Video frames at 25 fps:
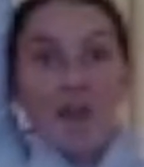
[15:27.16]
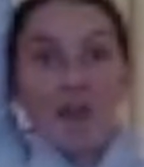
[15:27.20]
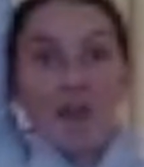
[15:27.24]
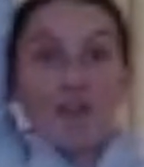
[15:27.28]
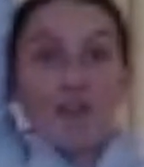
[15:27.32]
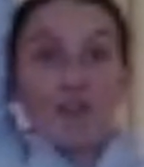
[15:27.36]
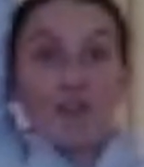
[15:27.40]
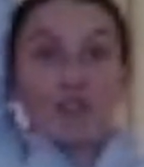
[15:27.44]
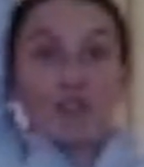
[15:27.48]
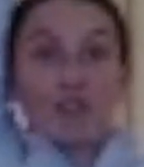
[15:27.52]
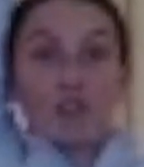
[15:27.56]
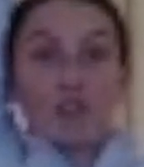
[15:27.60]

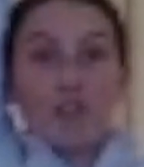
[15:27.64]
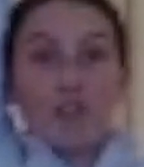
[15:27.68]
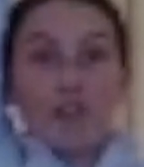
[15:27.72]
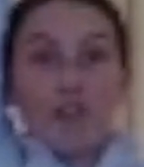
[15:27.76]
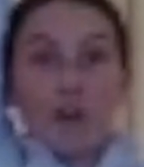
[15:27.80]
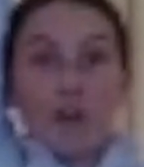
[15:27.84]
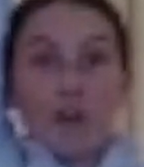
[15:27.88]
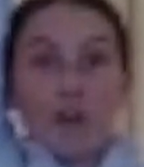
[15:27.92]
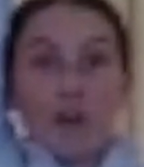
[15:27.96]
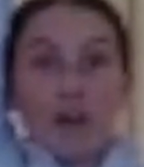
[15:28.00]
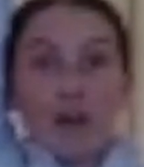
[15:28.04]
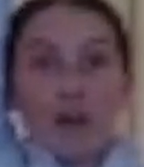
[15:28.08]
So
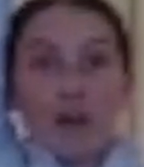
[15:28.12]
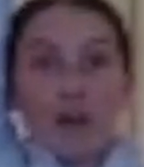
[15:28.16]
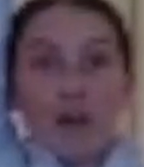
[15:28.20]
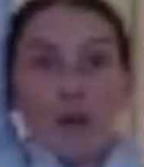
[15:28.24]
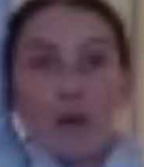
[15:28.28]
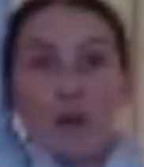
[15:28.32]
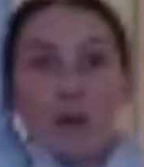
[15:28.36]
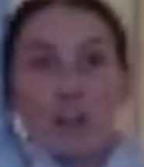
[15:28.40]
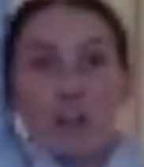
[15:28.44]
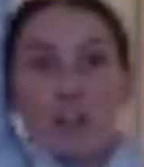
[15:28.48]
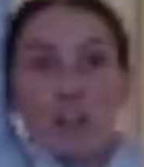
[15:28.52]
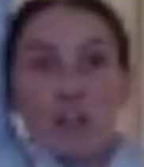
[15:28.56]
from here, what
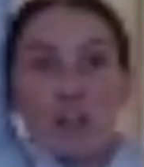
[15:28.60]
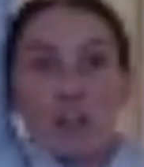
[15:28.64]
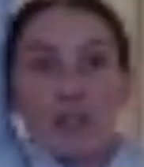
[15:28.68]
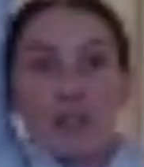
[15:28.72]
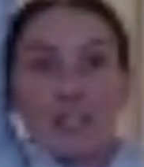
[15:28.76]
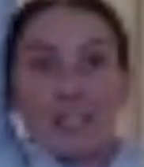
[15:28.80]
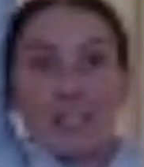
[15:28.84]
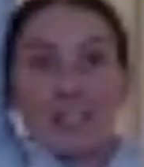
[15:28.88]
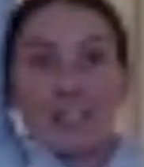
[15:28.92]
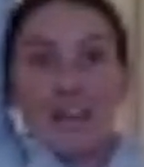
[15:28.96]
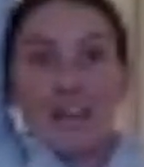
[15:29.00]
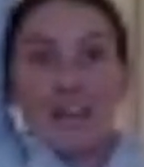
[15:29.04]
we're going to do is
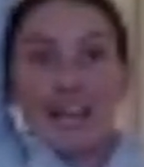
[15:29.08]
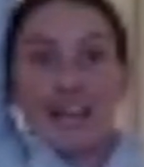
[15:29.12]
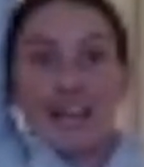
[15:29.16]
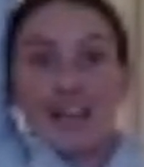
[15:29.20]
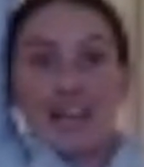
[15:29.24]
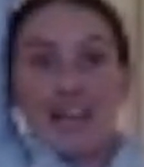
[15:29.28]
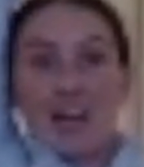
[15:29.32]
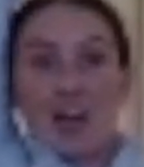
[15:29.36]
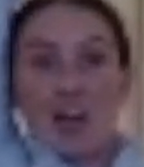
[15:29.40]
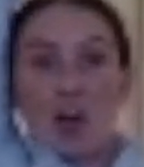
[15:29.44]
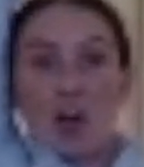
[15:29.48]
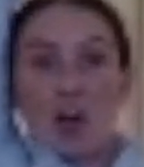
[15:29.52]
take
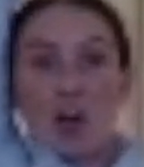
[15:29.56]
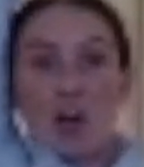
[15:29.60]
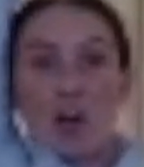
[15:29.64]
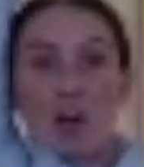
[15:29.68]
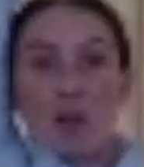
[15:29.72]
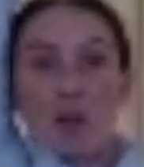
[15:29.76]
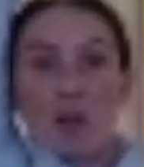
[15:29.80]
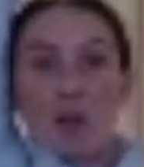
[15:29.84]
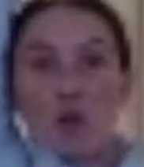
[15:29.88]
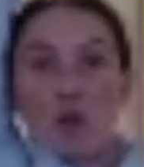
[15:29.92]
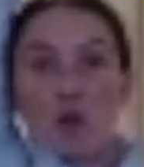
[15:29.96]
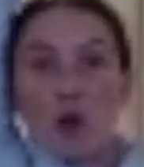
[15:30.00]
that arm
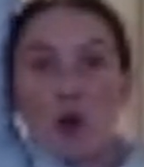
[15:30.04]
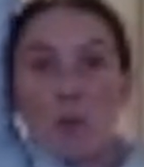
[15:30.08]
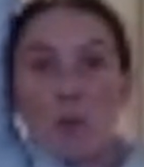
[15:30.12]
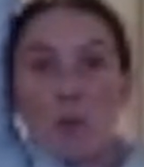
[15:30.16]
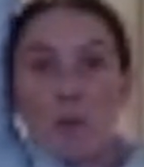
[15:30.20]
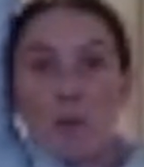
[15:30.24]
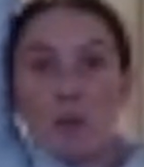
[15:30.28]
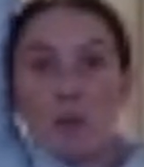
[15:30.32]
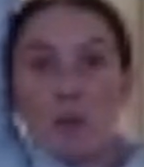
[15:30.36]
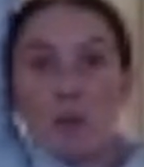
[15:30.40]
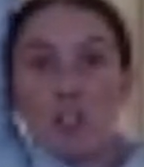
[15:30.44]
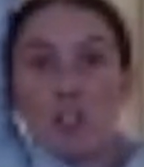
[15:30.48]
and try and
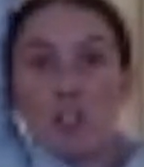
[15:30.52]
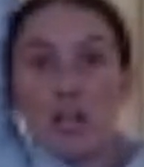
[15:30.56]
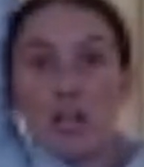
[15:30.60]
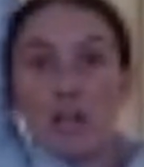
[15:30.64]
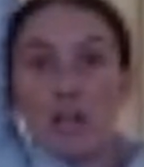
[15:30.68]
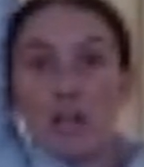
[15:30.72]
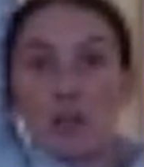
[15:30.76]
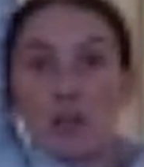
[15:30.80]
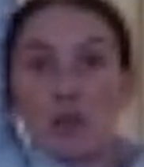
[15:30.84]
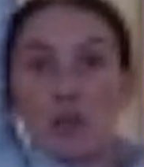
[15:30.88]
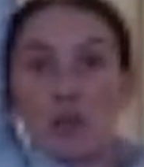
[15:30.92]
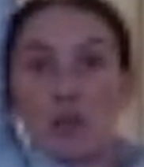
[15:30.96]
push down
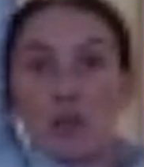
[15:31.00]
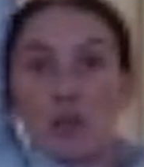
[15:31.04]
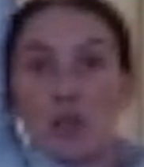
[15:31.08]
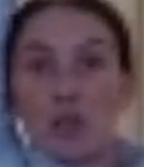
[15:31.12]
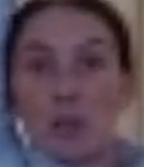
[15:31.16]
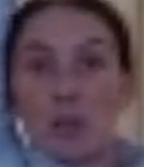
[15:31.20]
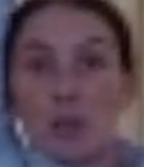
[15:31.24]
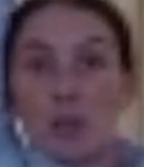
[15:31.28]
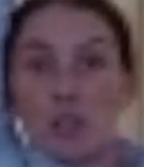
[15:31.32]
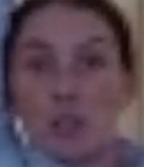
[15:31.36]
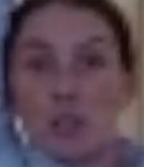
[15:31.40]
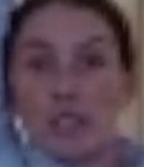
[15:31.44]
towards our
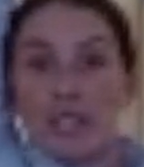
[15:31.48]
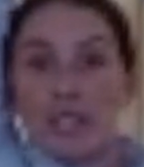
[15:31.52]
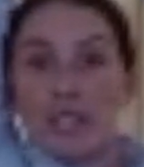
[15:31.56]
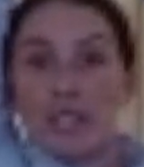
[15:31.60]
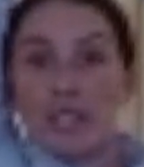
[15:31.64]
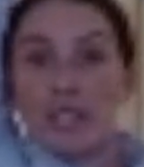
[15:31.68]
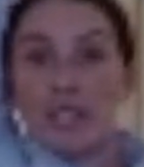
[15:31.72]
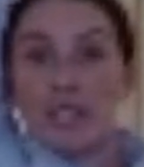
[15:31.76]
body.